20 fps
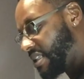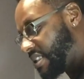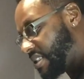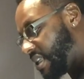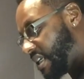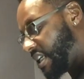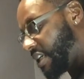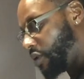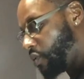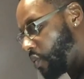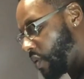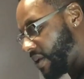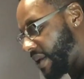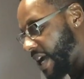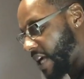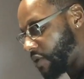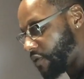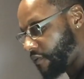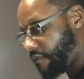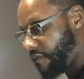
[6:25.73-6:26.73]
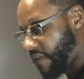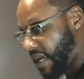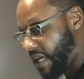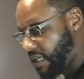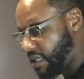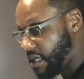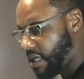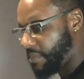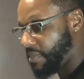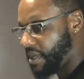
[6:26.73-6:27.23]
just let it do a natural
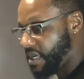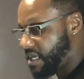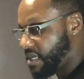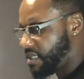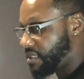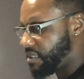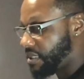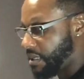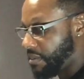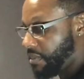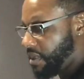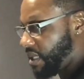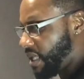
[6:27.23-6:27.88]
fade up. Some